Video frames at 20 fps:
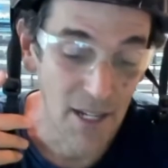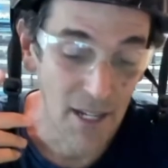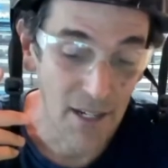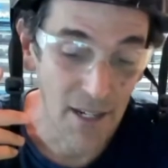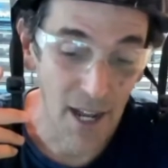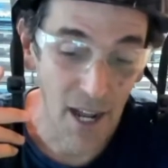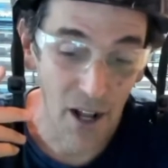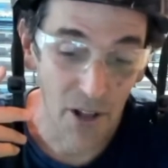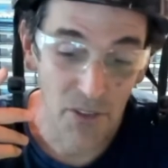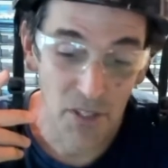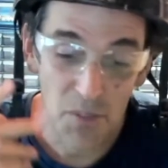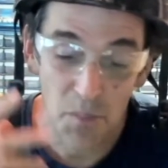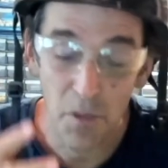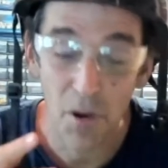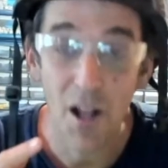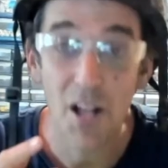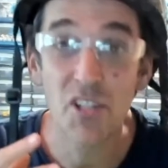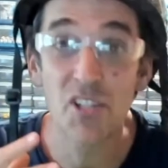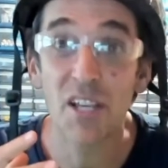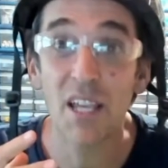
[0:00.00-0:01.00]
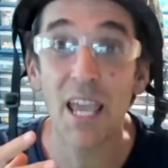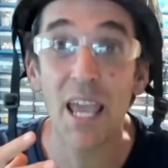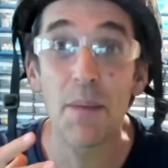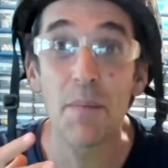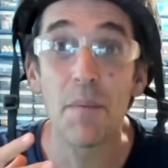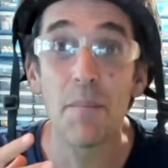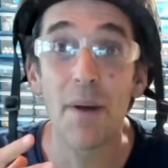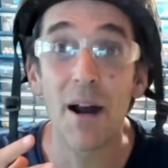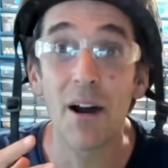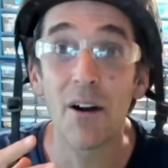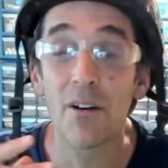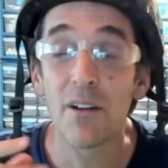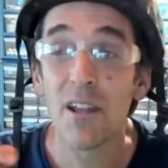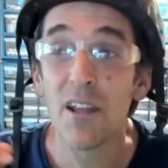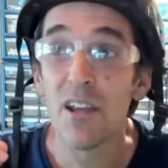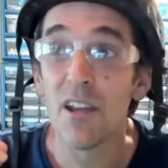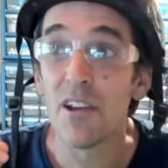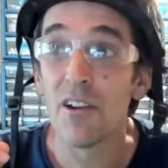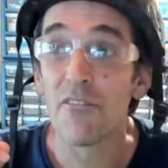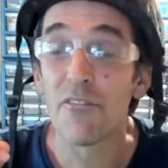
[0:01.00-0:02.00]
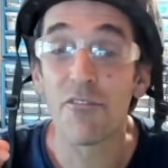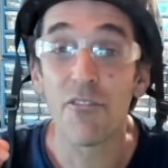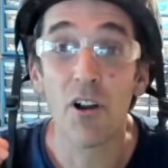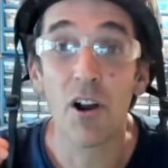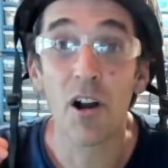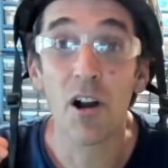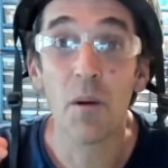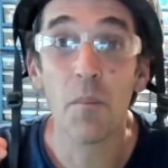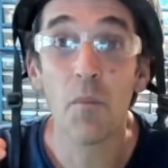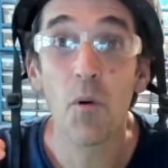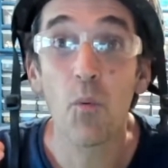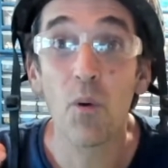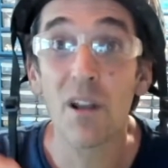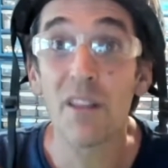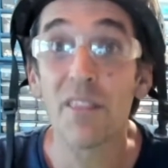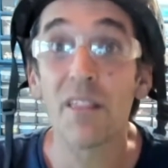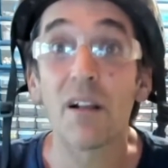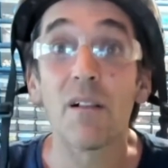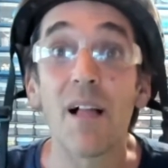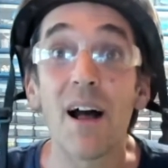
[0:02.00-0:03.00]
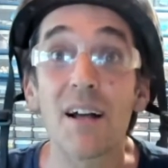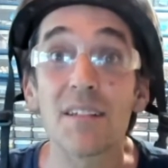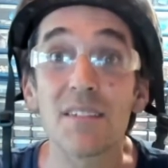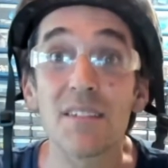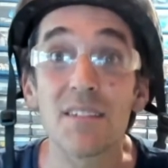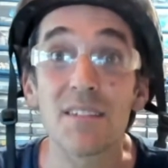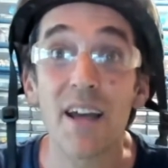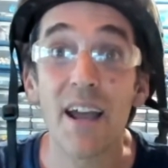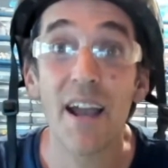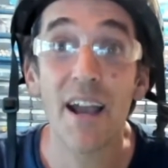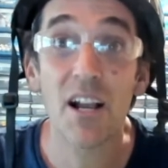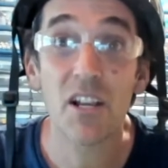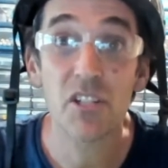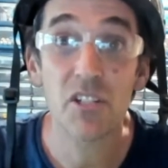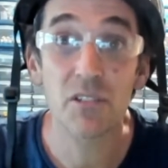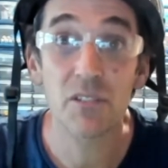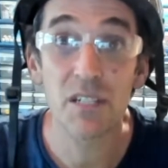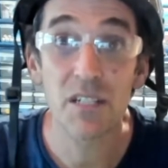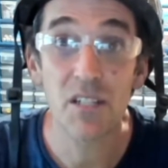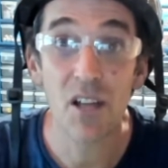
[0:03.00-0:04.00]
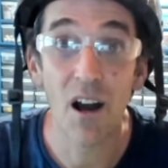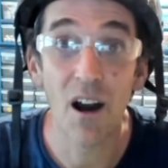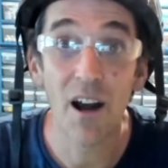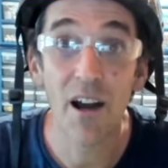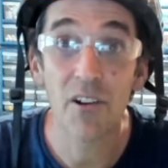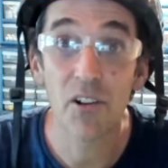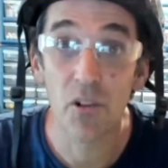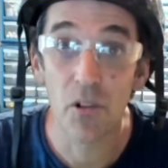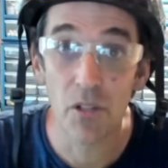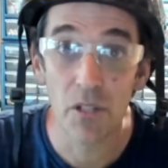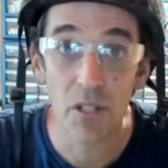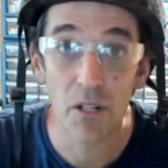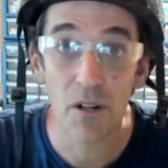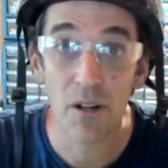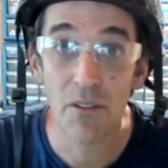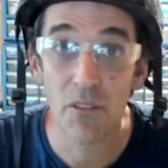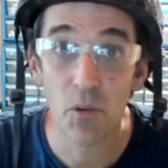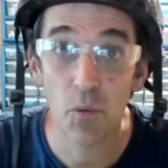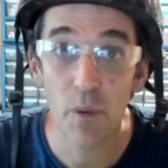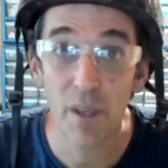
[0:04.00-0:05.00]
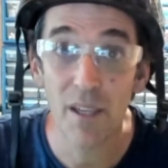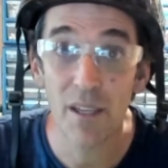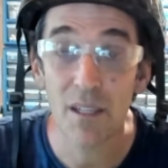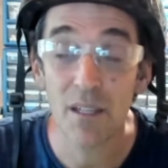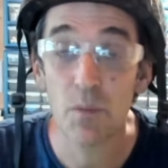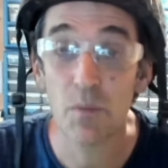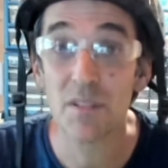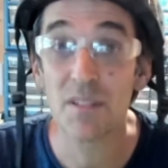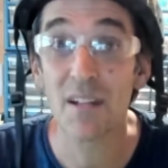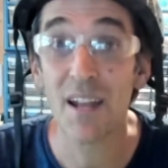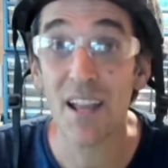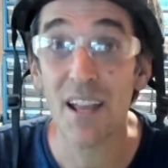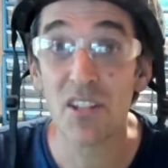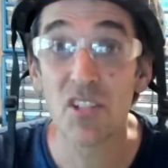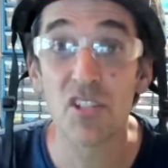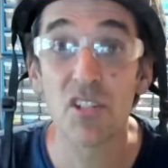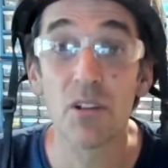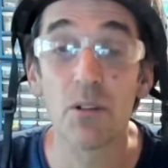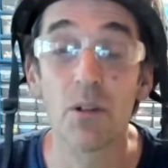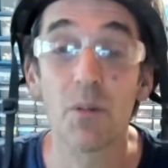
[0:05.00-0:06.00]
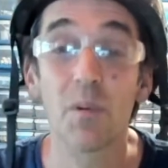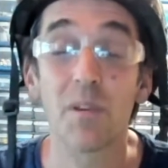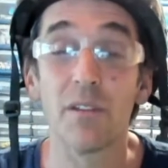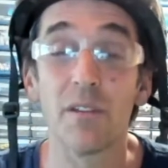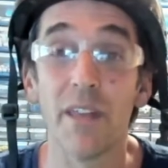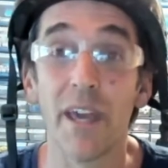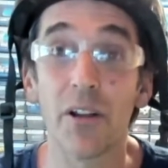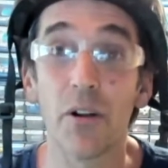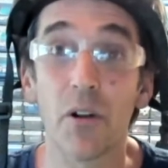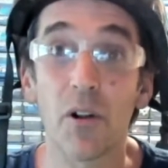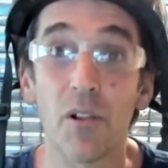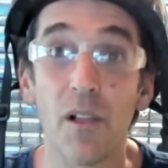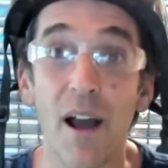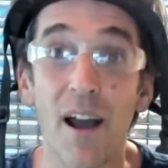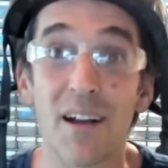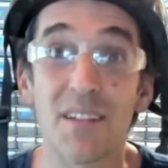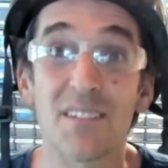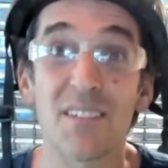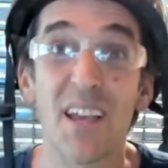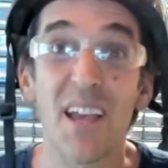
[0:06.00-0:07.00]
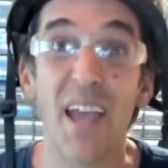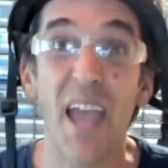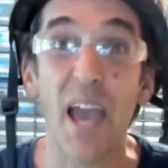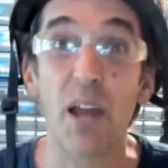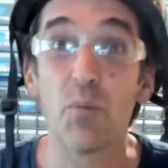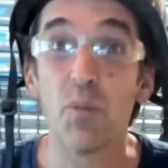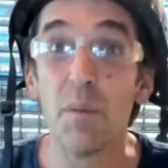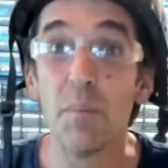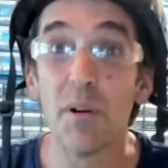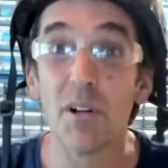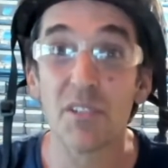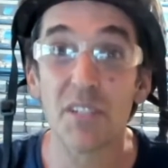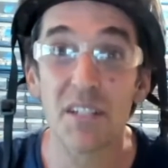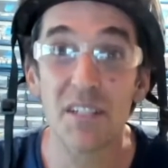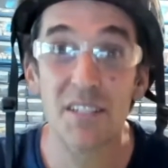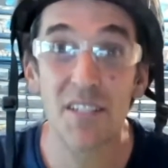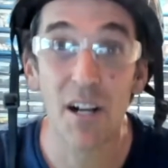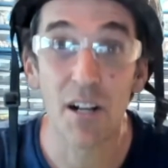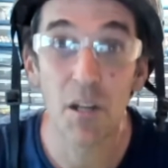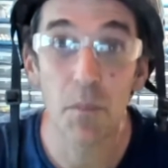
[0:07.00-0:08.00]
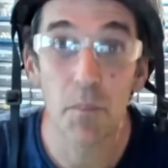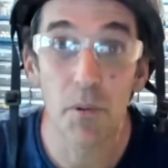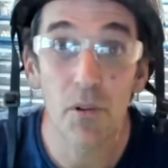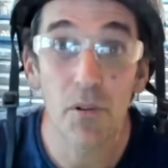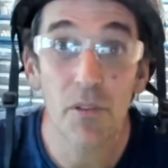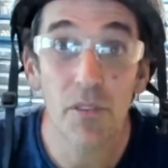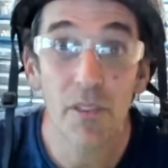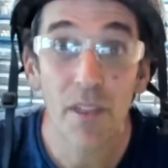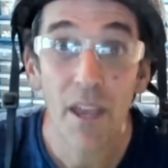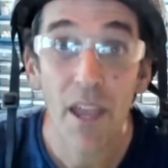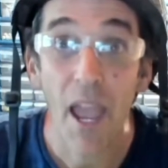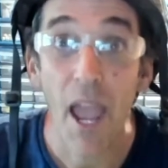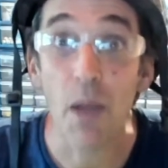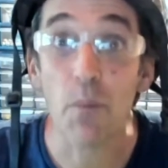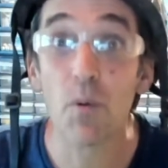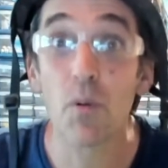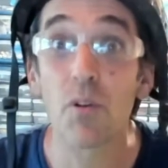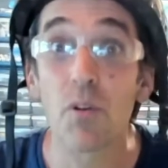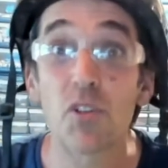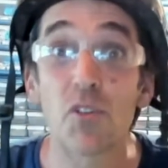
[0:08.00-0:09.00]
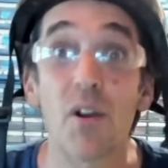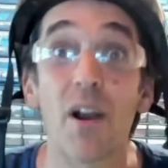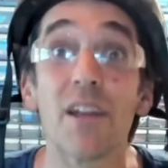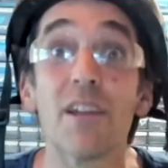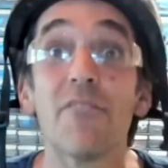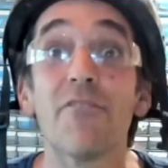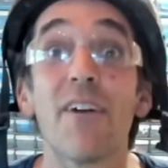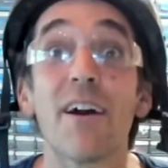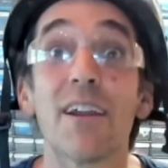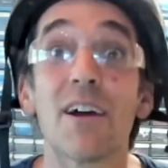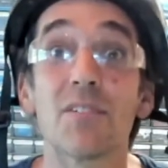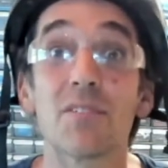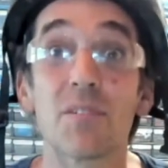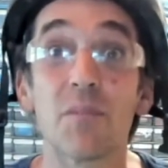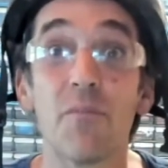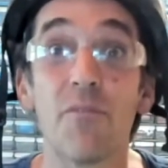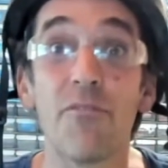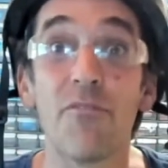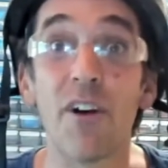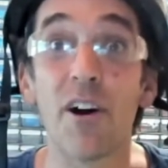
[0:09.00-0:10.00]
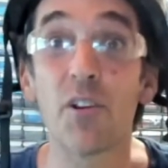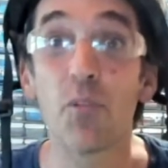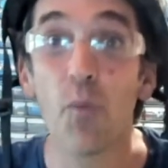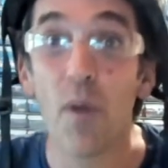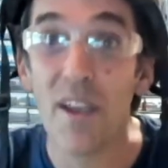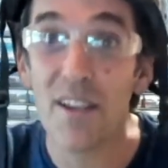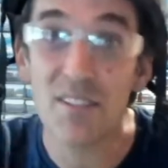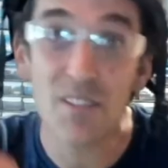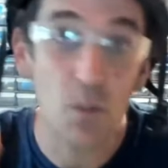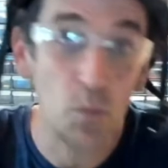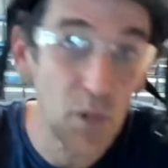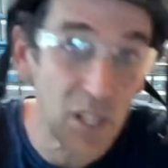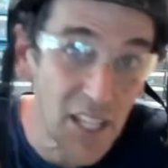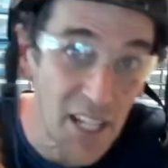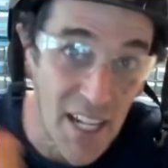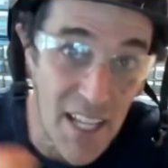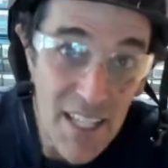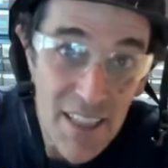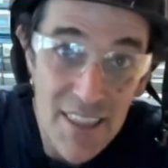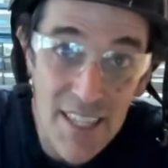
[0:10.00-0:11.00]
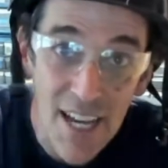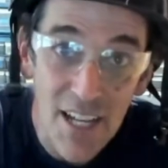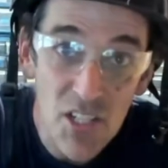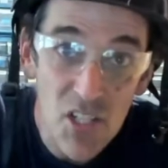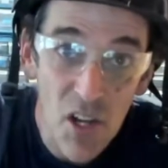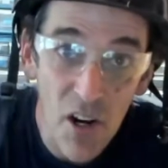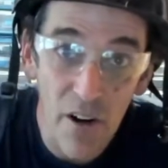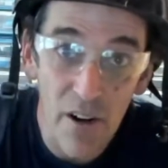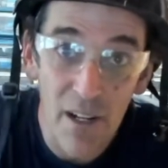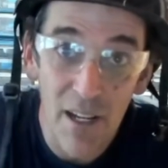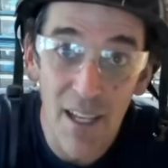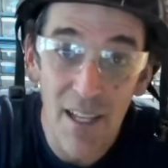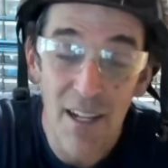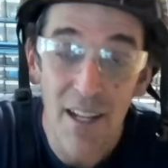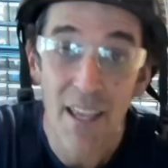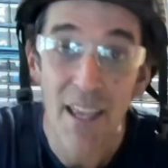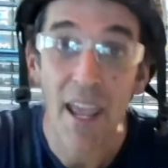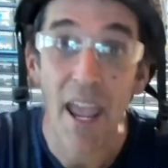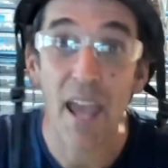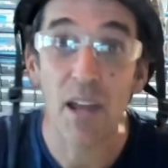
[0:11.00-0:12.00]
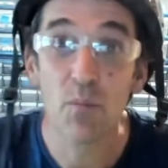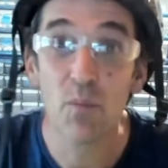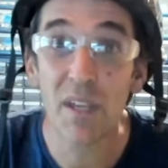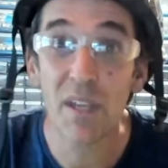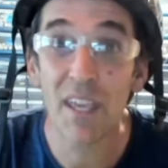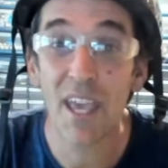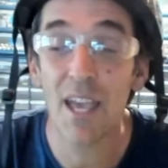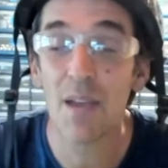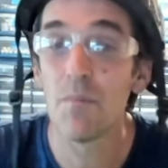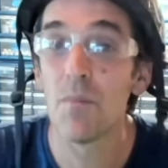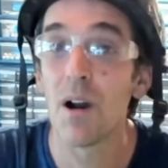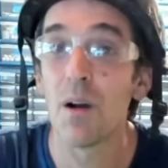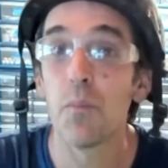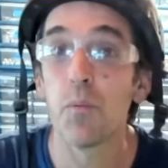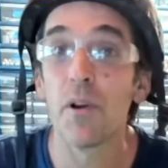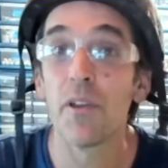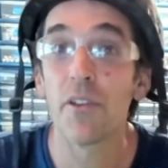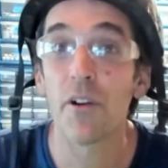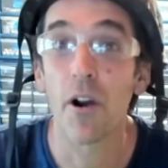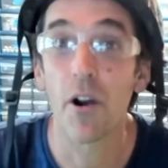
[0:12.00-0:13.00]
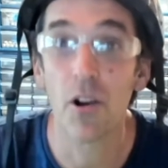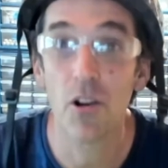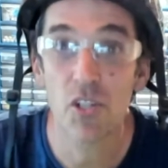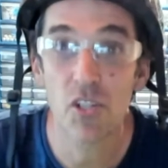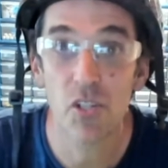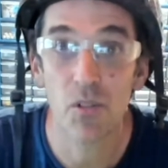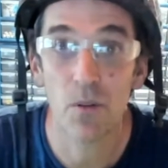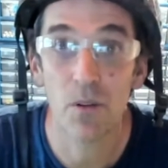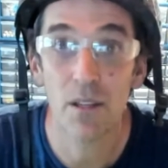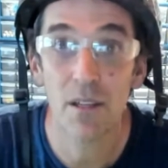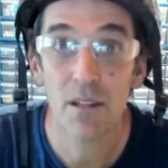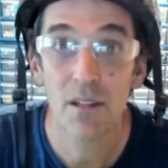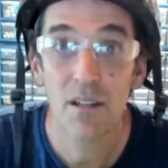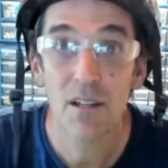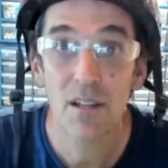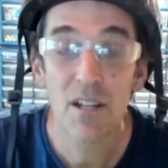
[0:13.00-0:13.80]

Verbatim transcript: Now this project came about from one of the classes I actually taught earlier in the week. It was an engineering with Lego class and we built a dunk booth and we were trying to find out some fun ways that we could hit that target and we came up with archery.